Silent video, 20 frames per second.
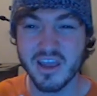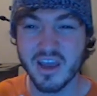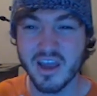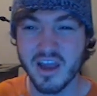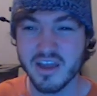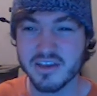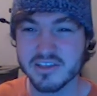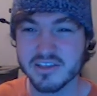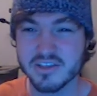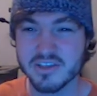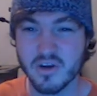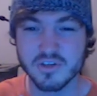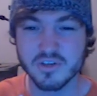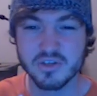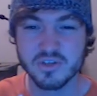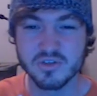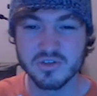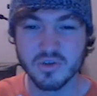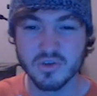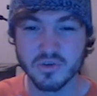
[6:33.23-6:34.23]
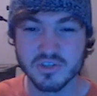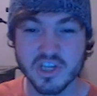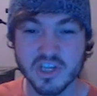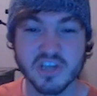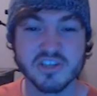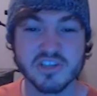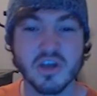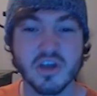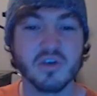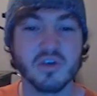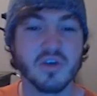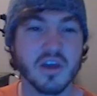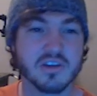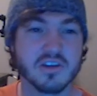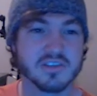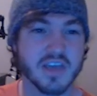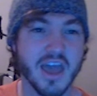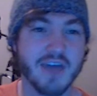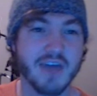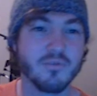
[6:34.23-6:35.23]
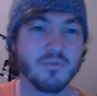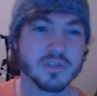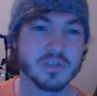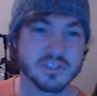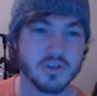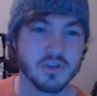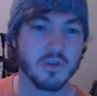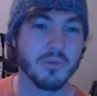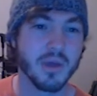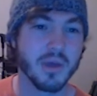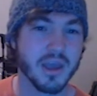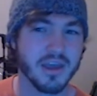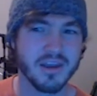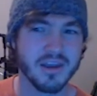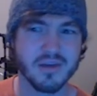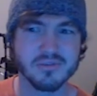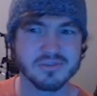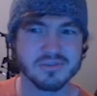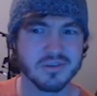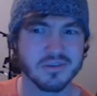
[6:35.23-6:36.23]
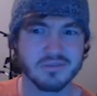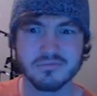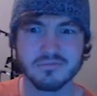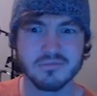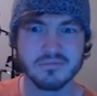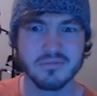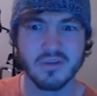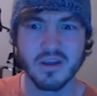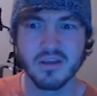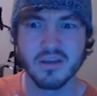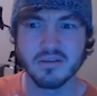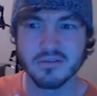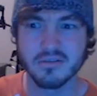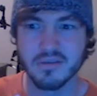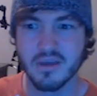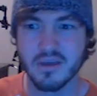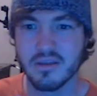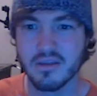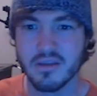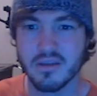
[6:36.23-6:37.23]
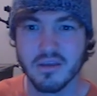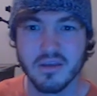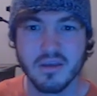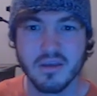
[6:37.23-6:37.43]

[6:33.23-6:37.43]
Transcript: I discard 2 soul exchanges. Okay, because I have one still in my hand. I was like, why did I do that?